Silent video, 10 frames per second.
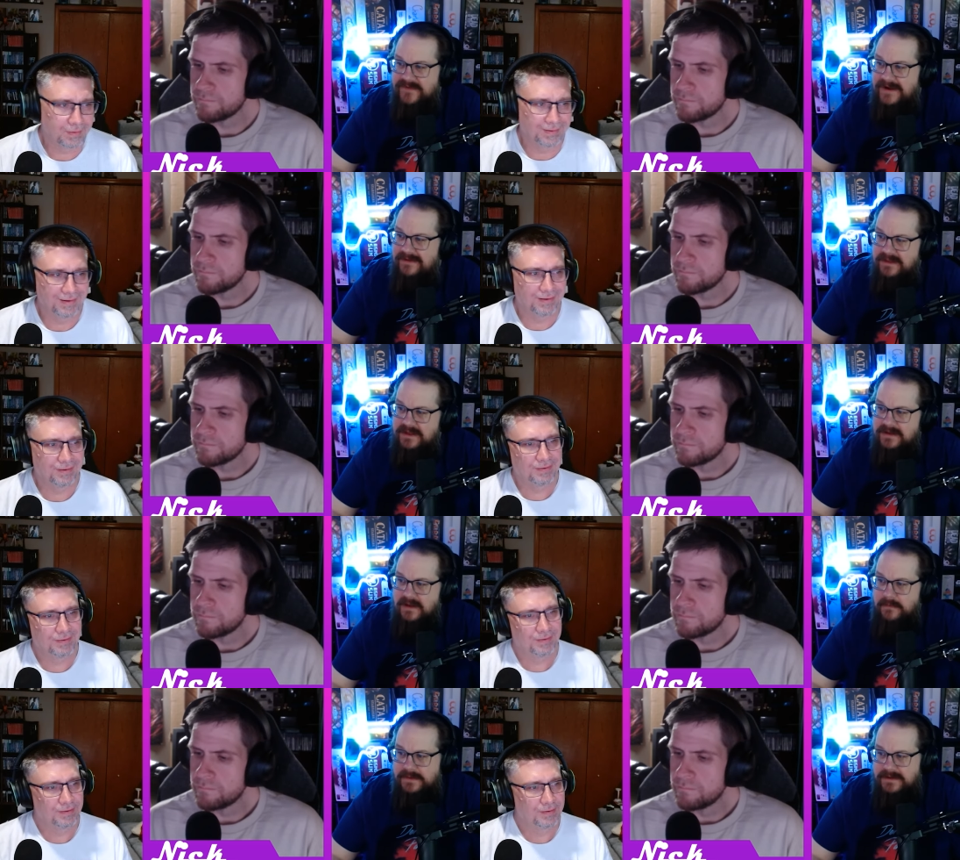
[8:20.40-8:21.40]
Speaker 1: fairly young
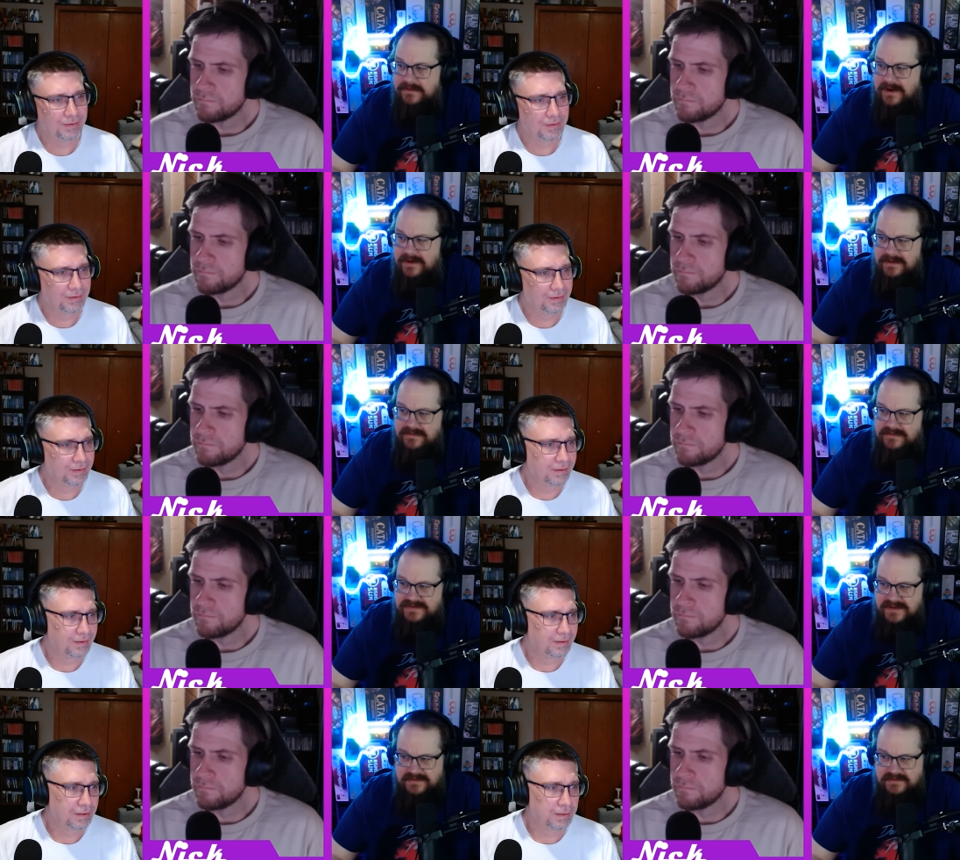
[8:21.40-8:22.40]
company, right? You
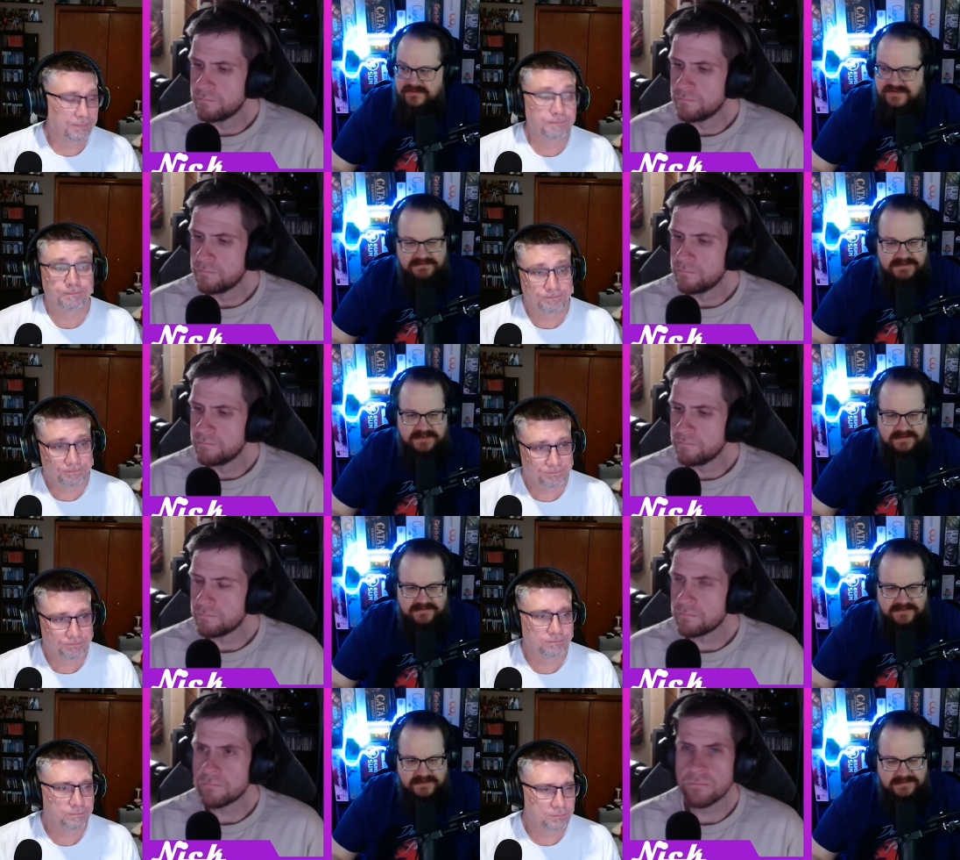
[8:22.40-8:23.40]
said seven
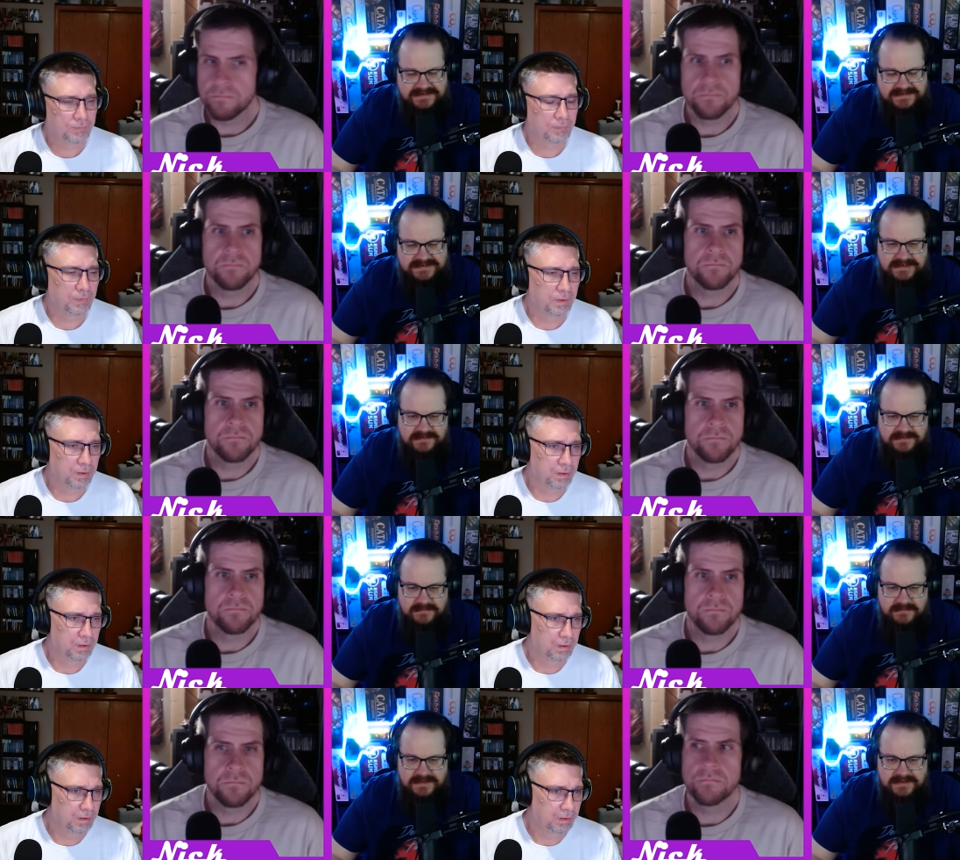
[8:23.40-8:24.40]
years, like twenty sixteen or
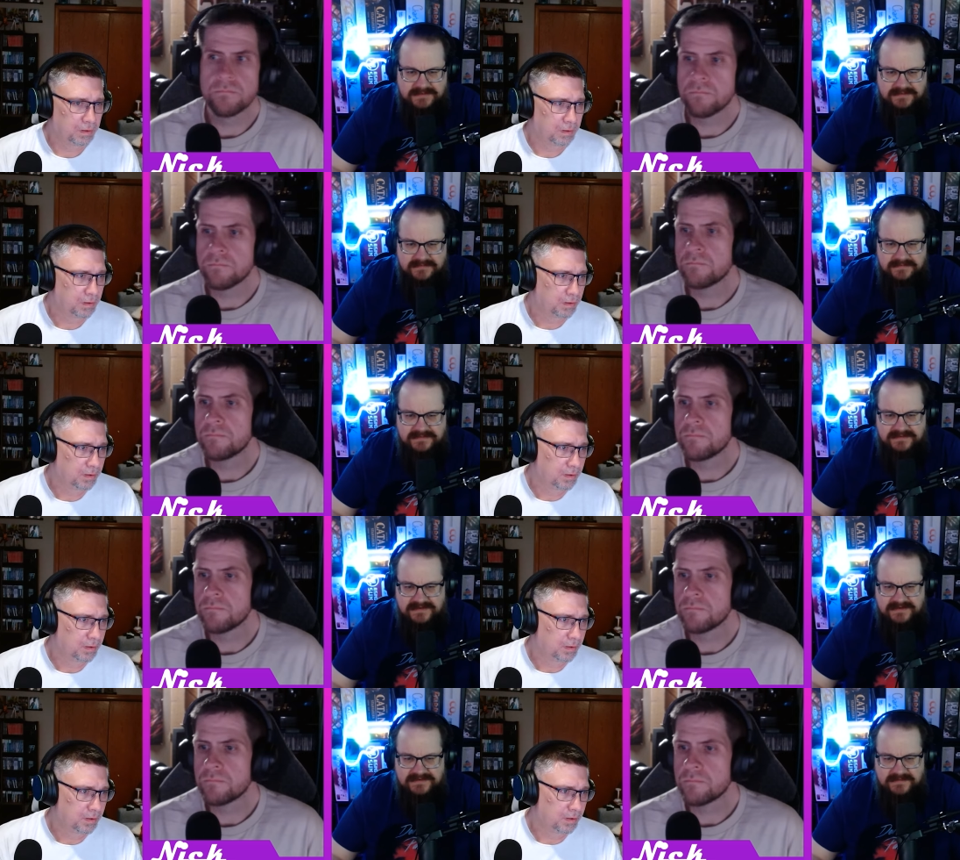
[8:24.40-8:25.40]
something, Nick? Was it
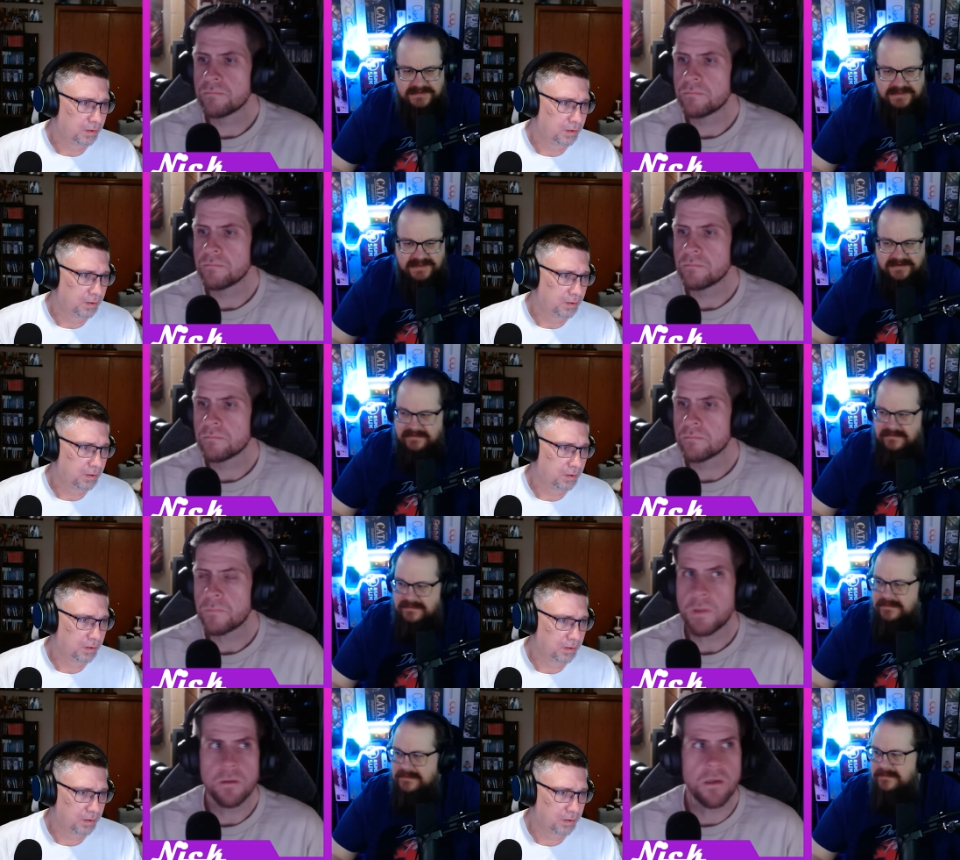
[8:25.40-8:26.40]
said something like that? Or
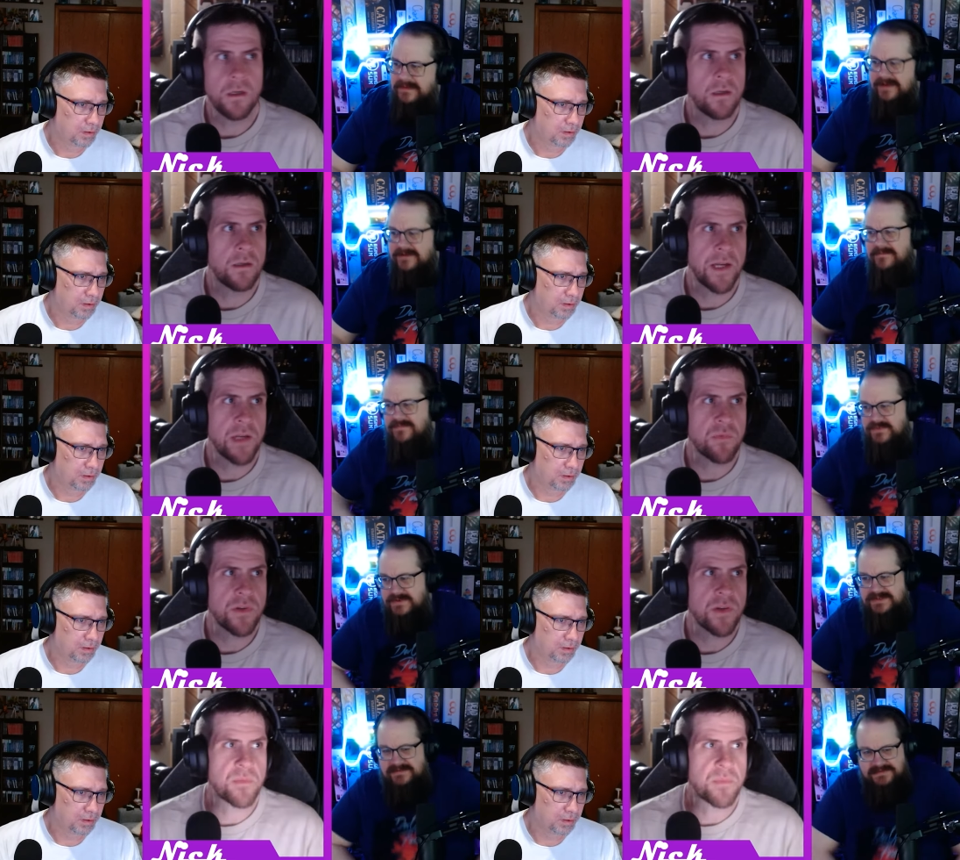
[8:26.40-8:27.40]
Speaker 2: uh,
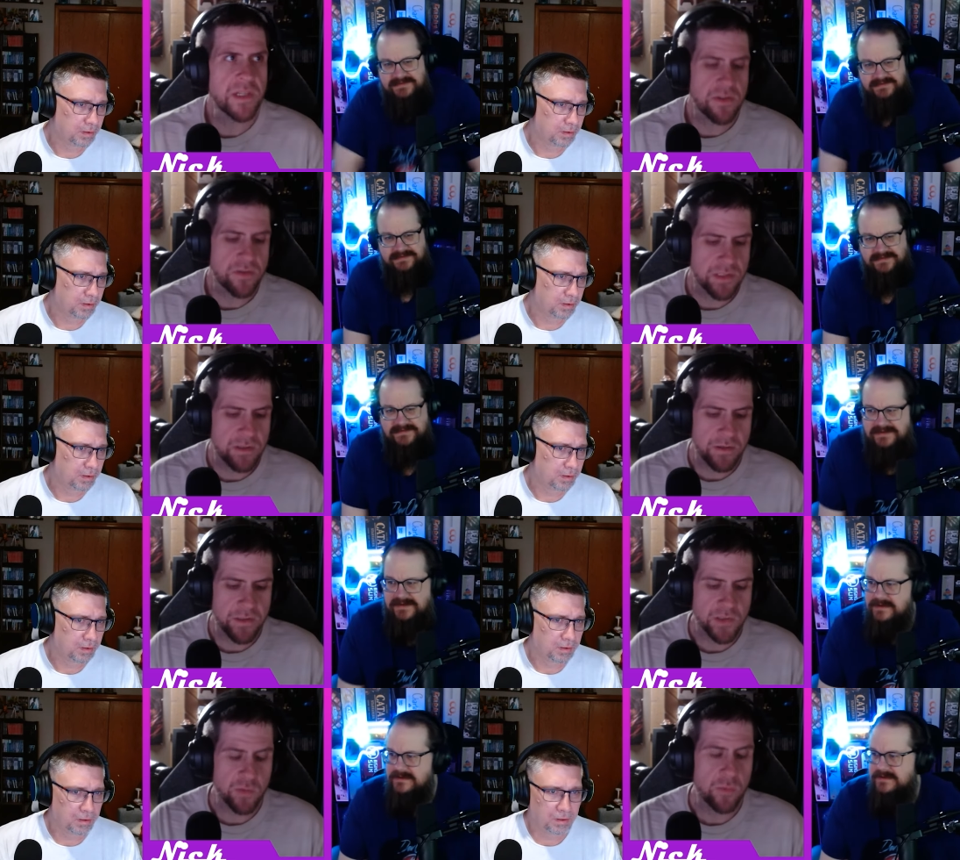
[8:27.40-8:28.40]
Annapurna Pictures started
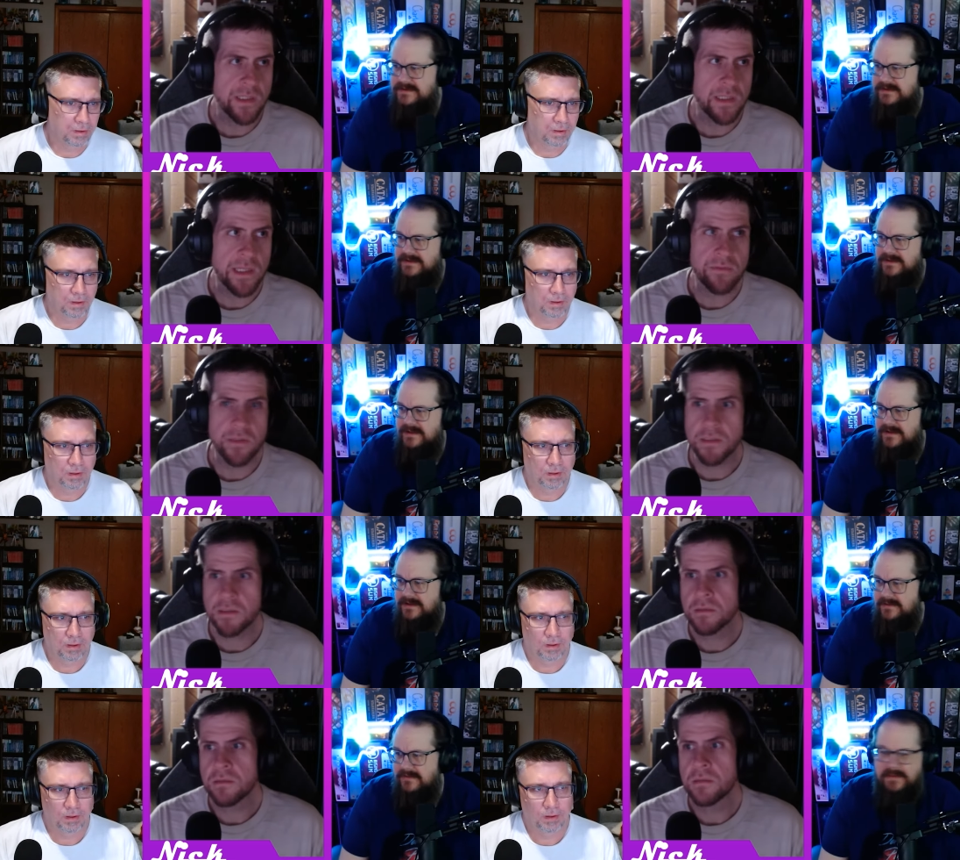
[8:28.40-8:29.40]
in twenty
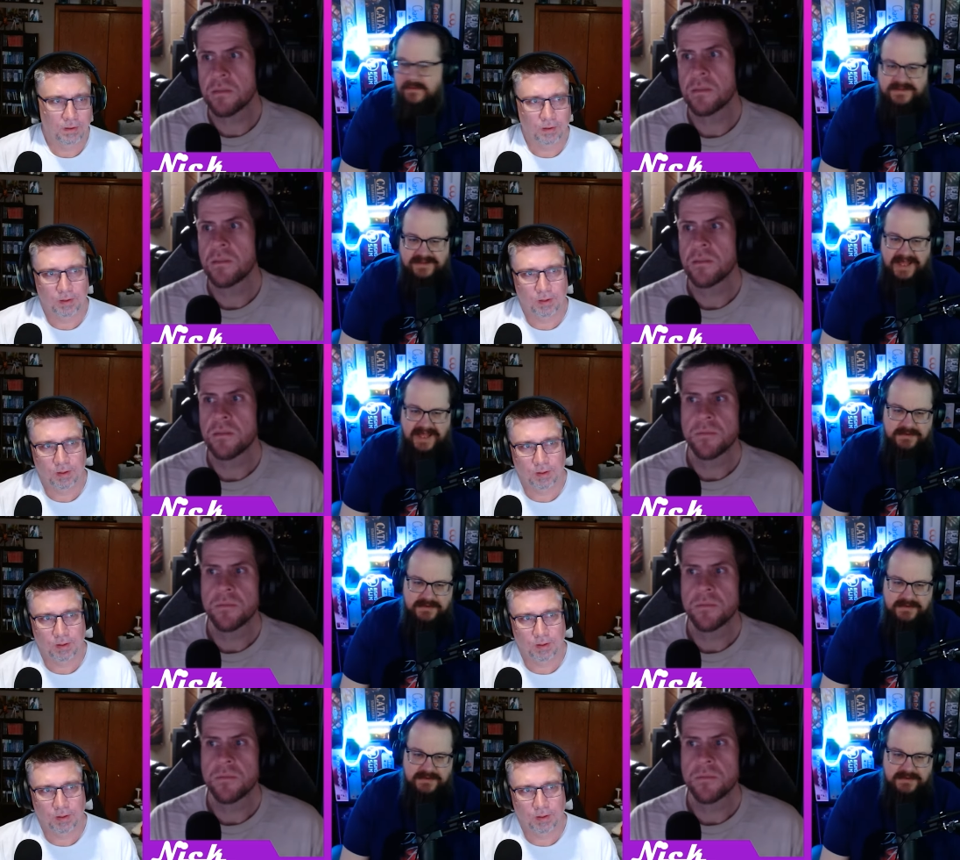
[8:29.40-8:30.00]
eleven.
Speaker 1: Right, but the game